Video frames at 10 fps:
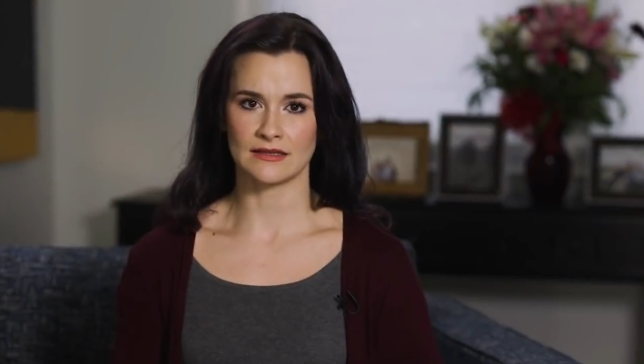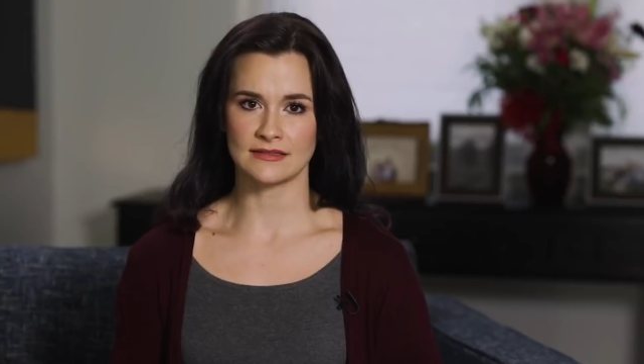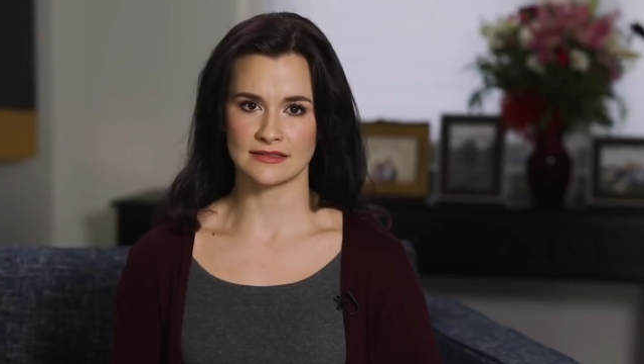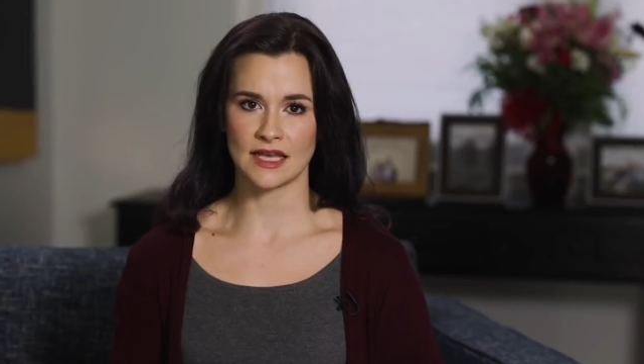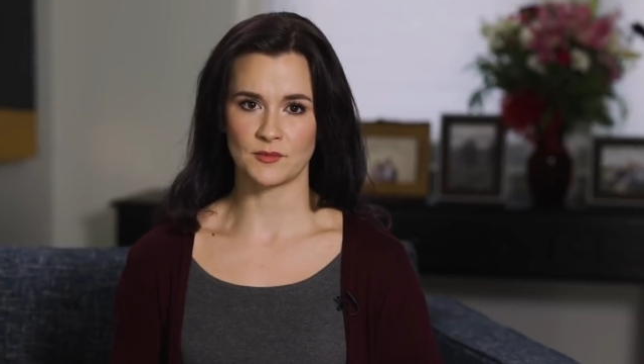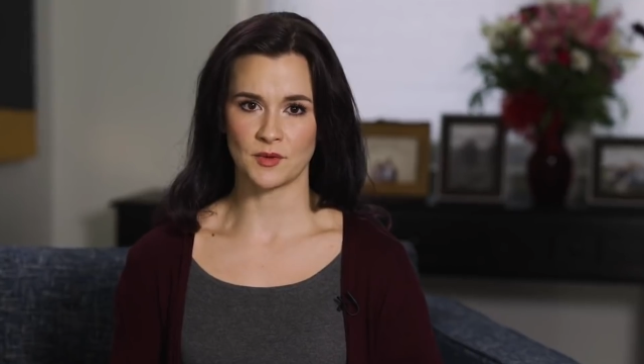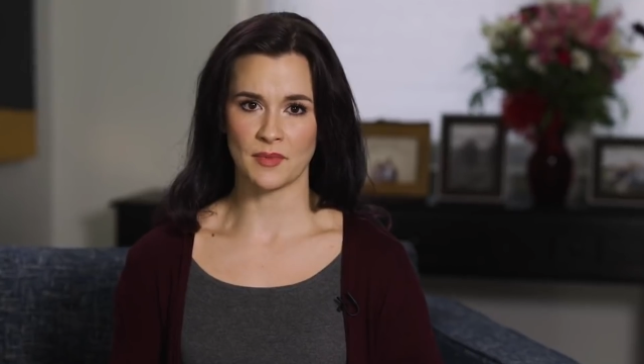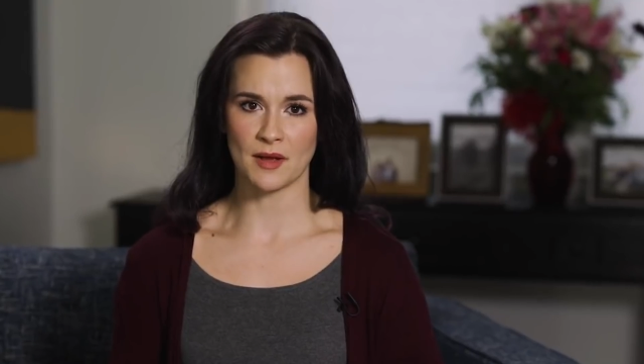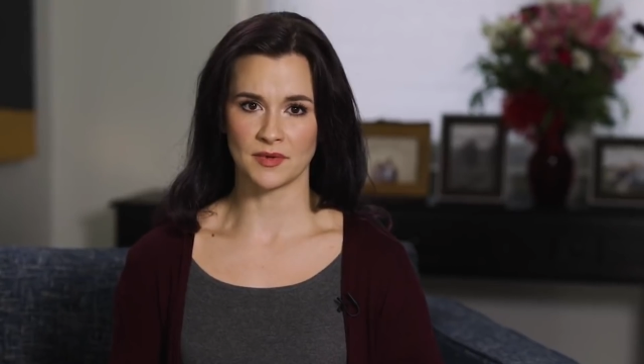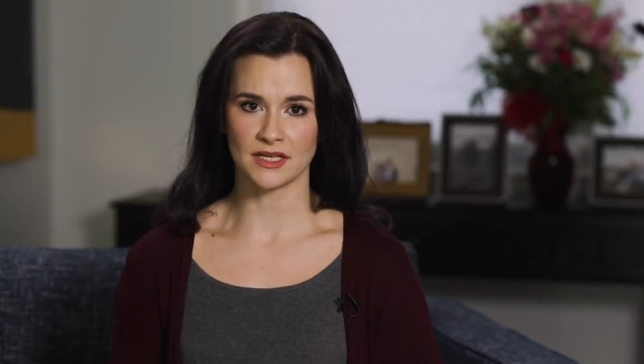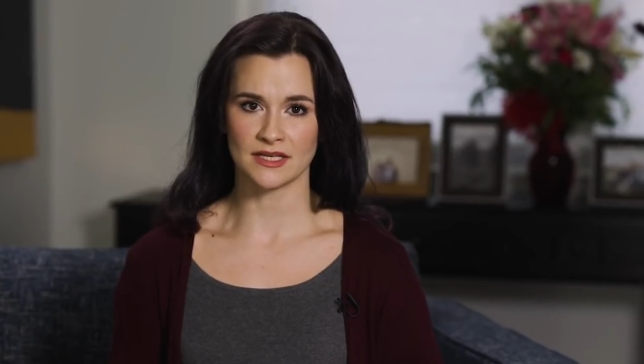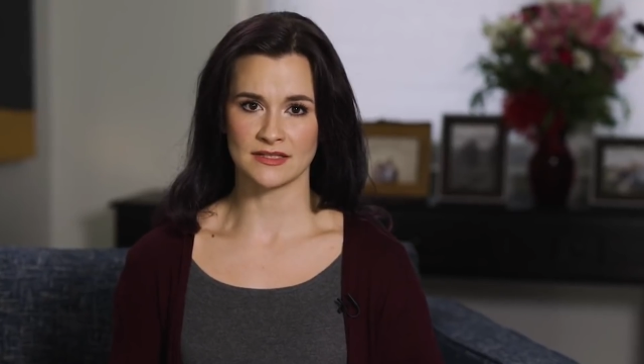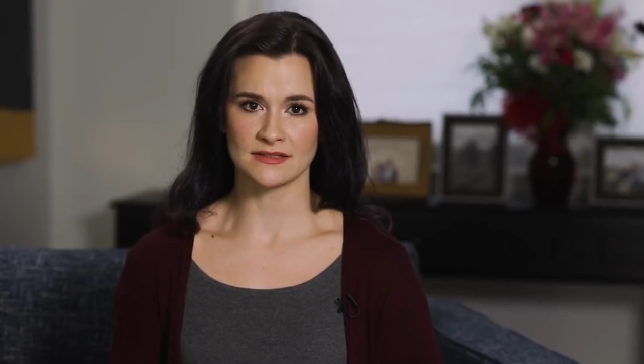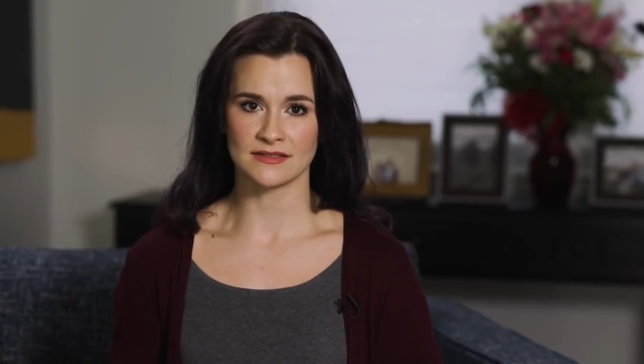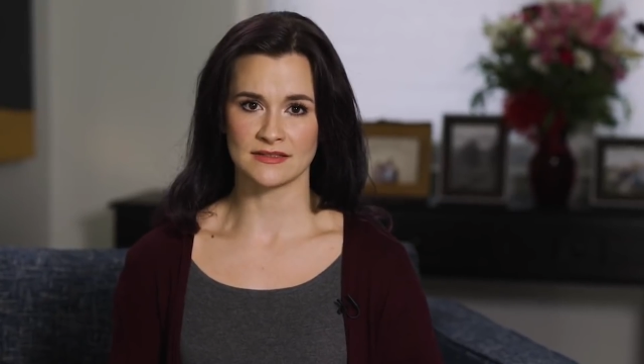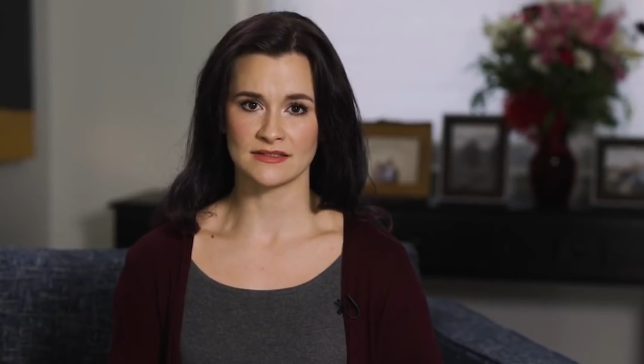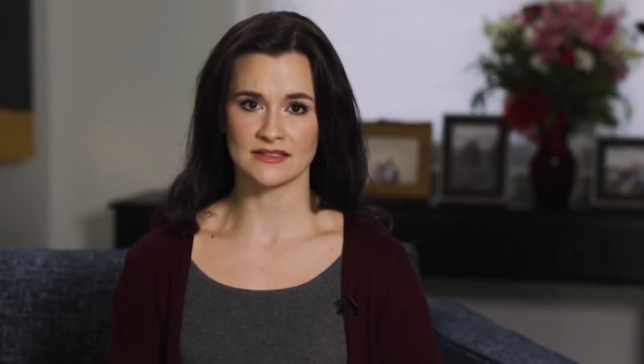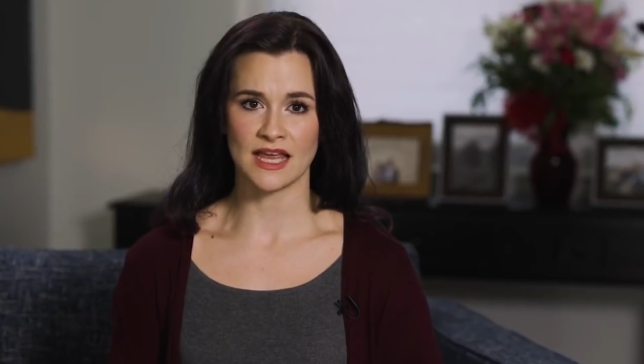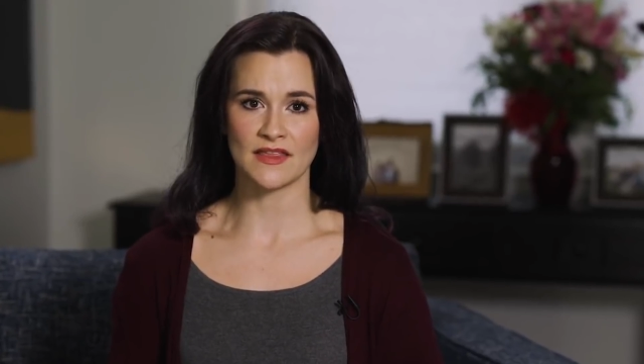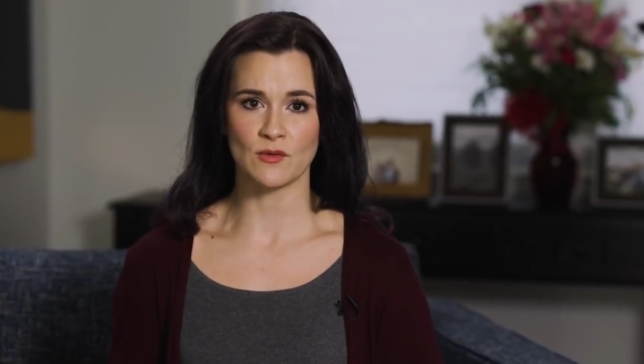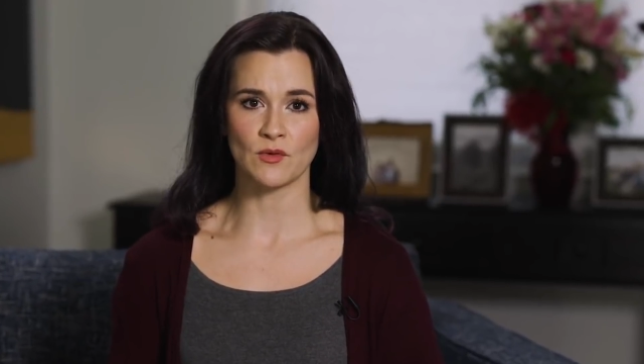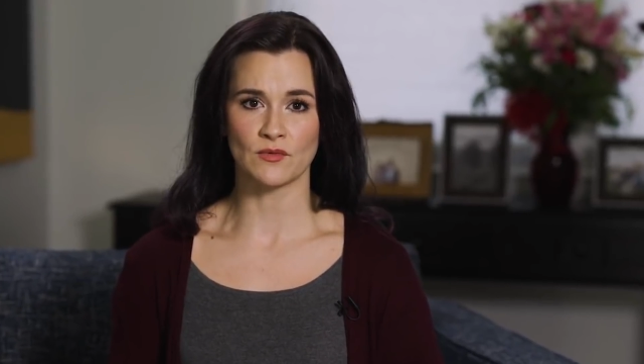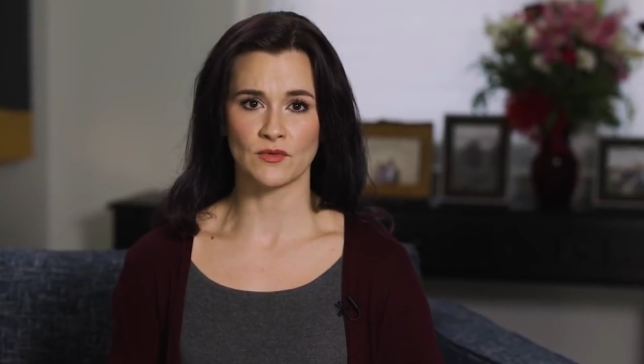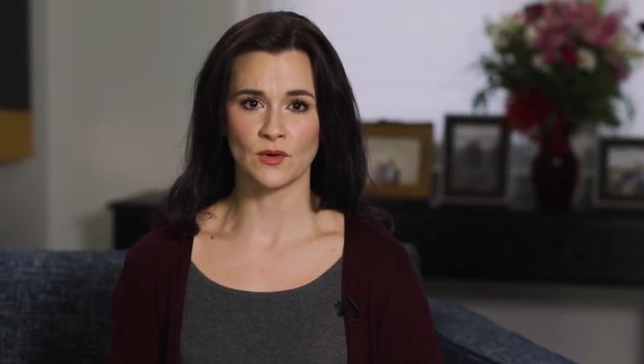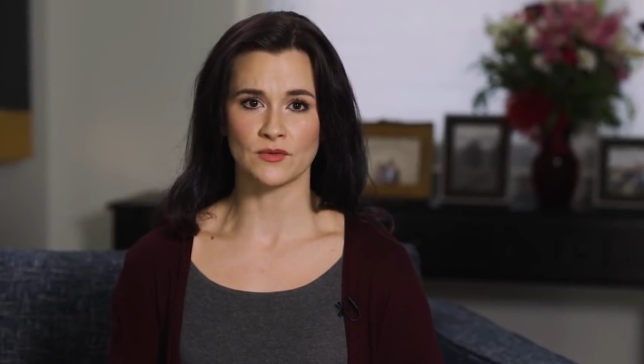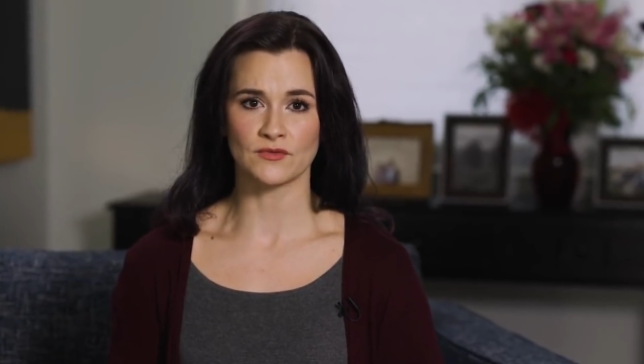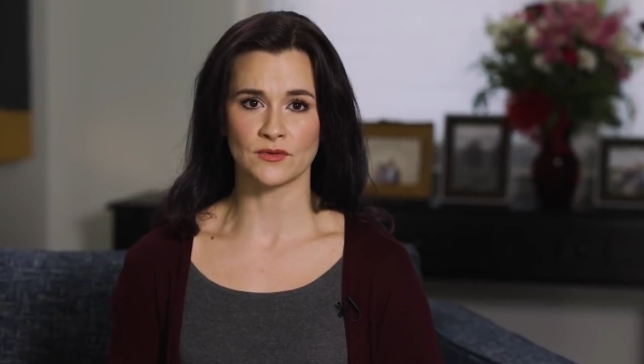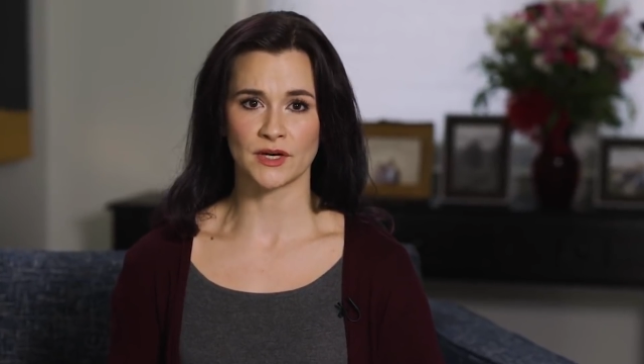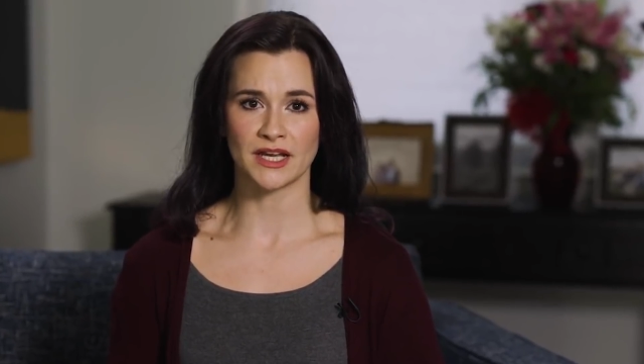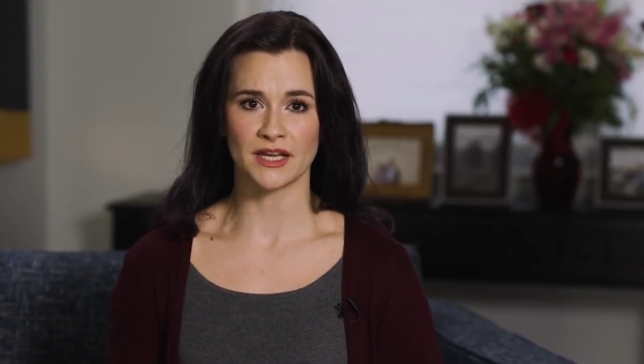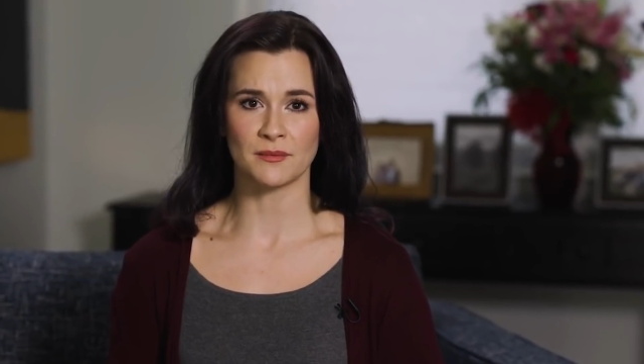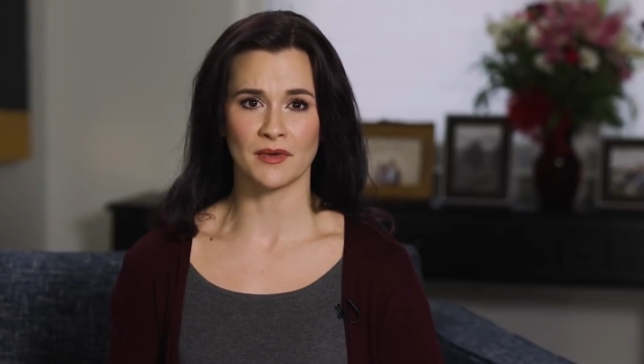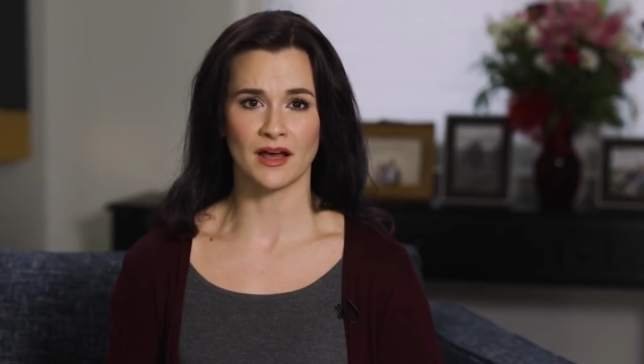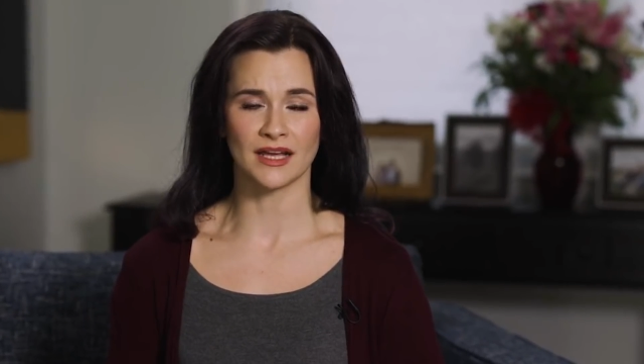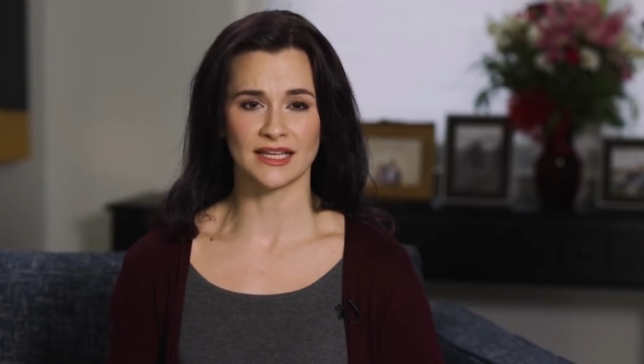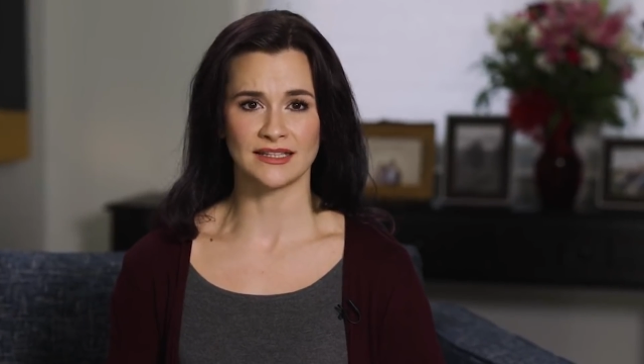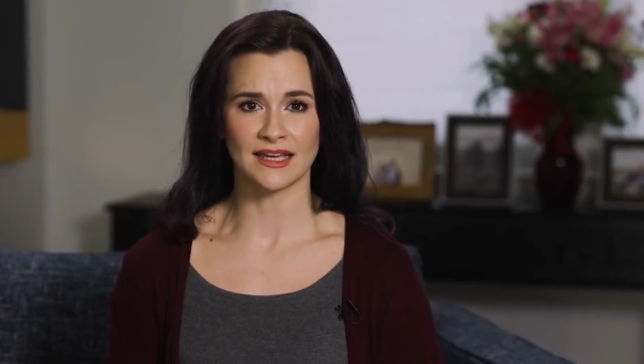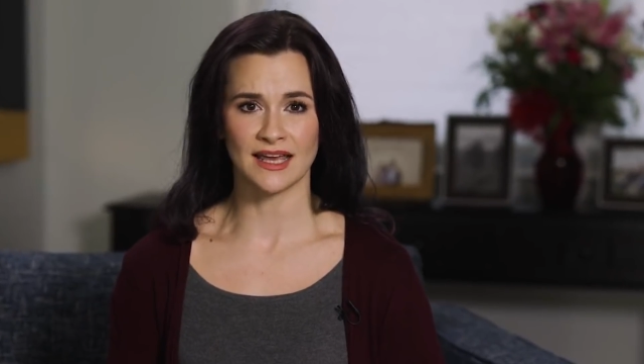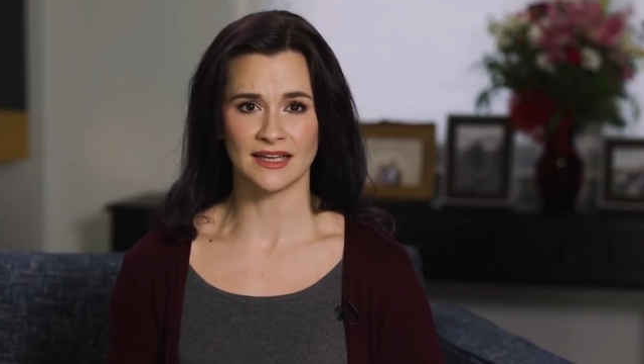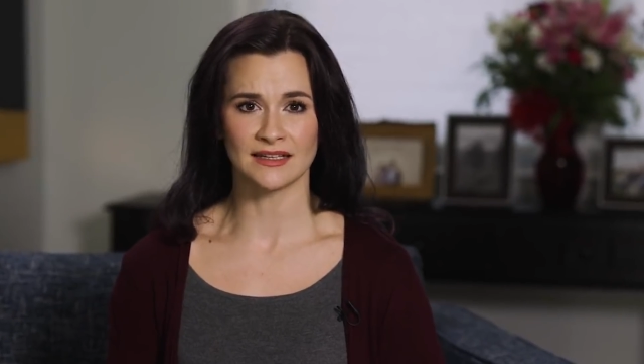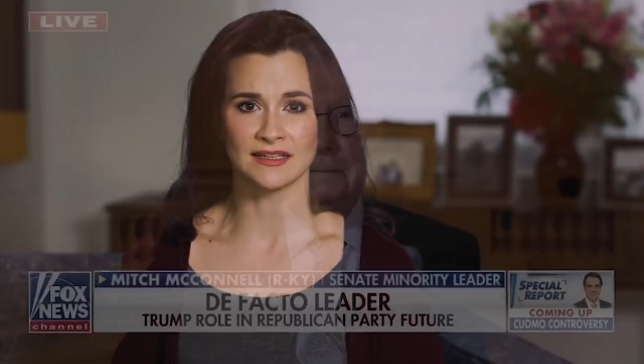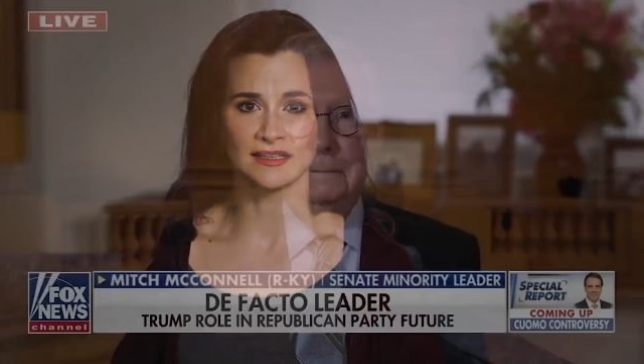these same Republicans say they will vote for him again.